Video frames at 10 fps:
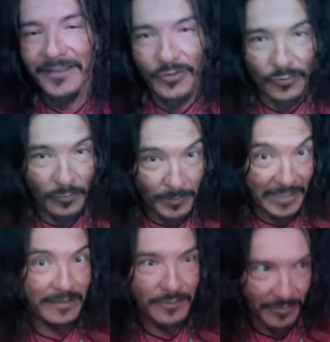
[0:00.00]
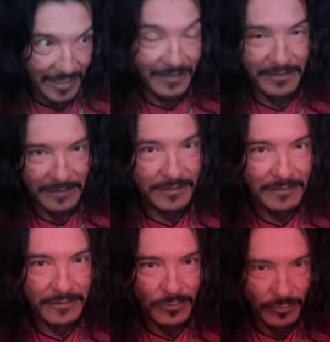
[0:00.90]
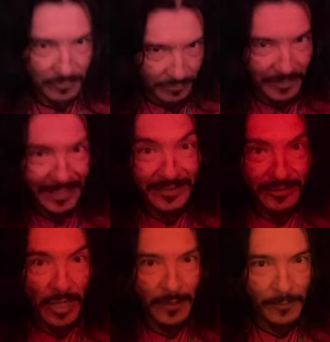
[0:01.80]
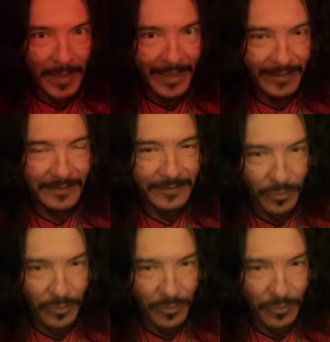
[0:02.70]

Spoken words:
to get the daughter back,